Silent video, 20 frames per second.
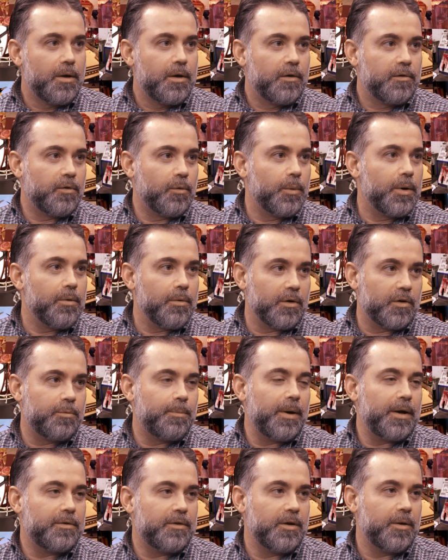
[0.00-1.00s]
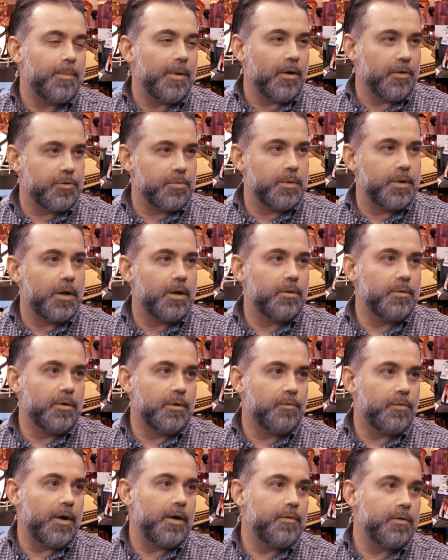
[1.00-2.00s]
so we were expecting about 300
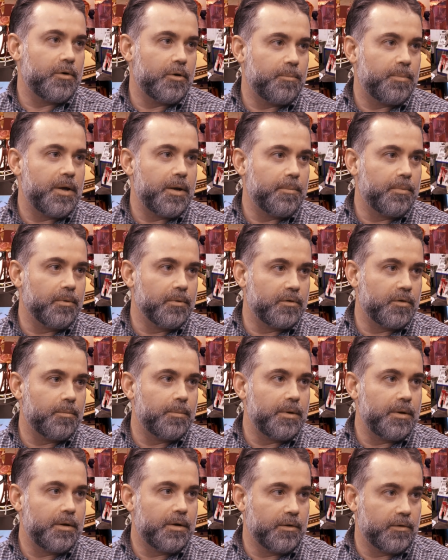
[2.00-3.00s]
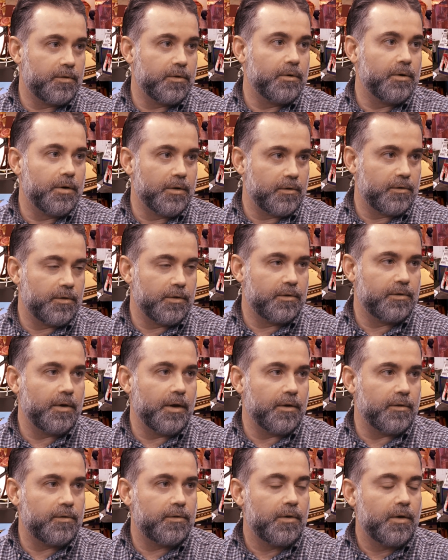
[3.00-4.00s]
to 500 people to be considered a
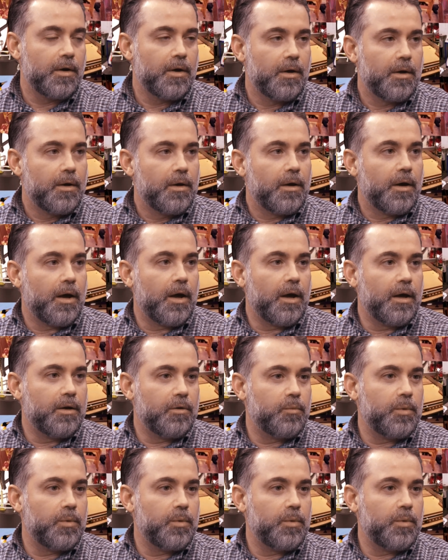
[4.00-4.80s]
success. Mm-hmm. And